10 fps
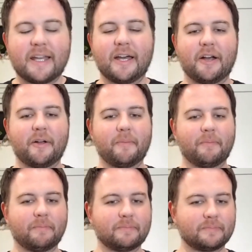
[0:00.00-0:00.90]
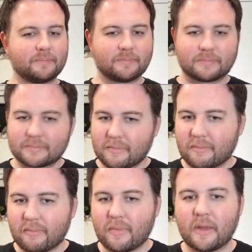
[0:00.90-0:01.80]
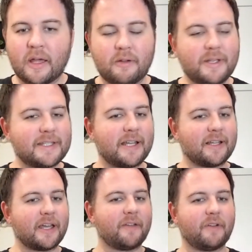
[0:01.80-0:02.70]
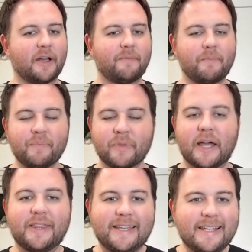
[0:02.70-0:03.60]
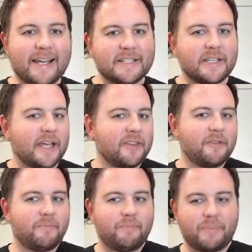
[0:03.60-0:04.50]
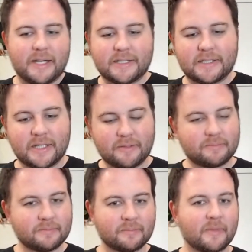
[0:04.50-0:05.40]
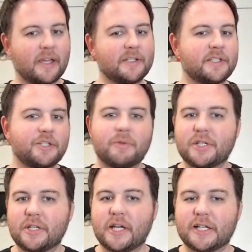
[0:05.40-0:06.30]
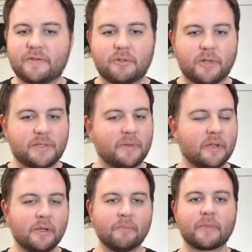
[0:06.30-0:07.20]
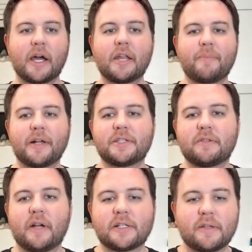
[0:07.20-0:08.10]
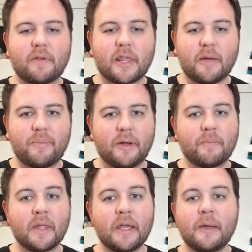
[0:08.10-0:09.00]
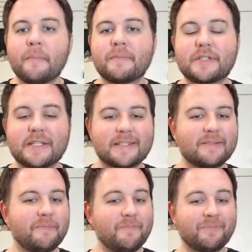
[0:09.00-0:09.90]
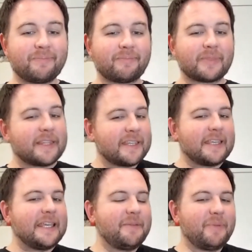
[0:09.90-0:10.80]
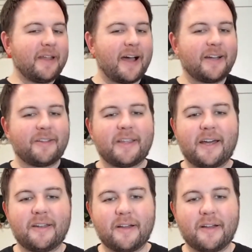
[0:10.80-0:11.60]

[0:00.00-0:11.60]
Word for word: Um, I know he's had like kind of I, I think he hasn't had the best kind of situation in Nashville where he's been kind of bouncing around and stuff like that. But just keep an eye on that.